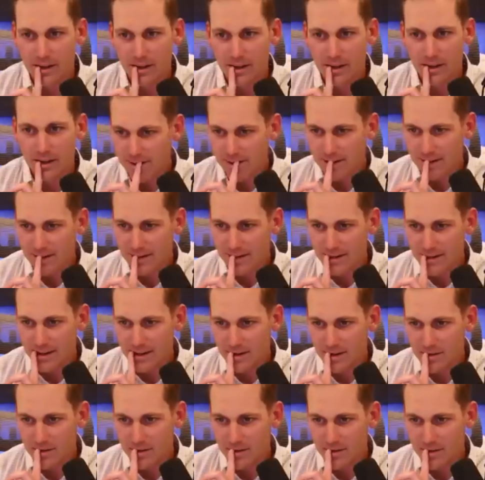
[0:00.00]

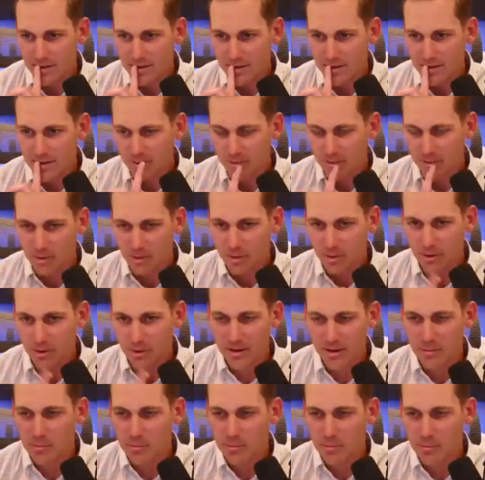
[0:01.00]
And we were
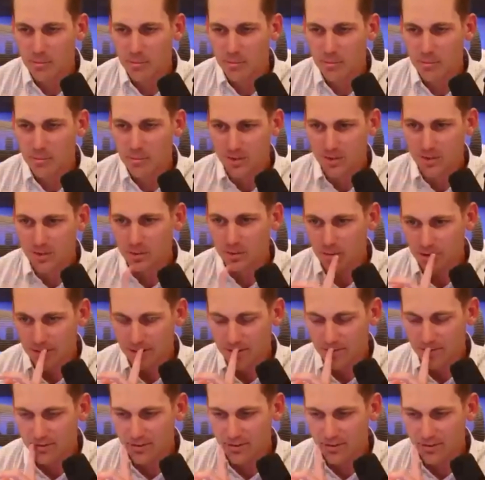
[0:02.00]
at a barbecue with
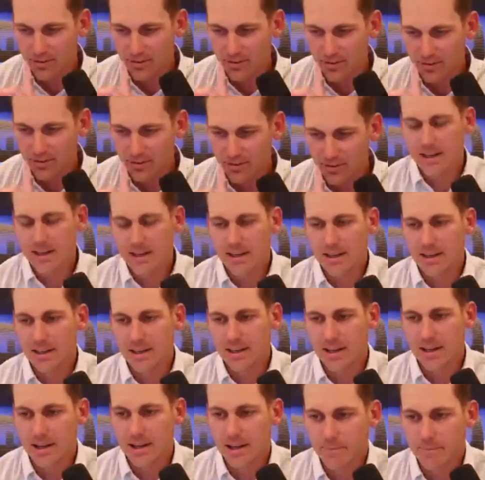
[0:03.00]
our friend,
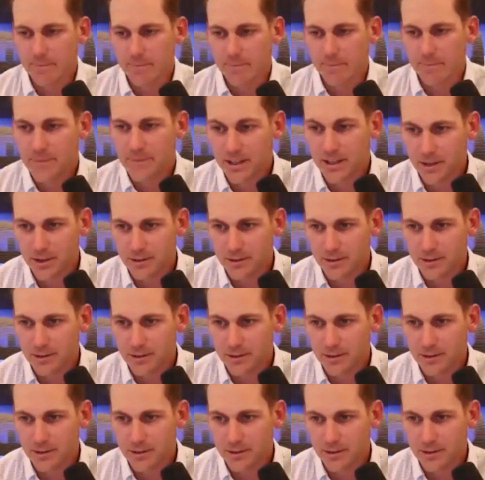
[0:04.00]
and he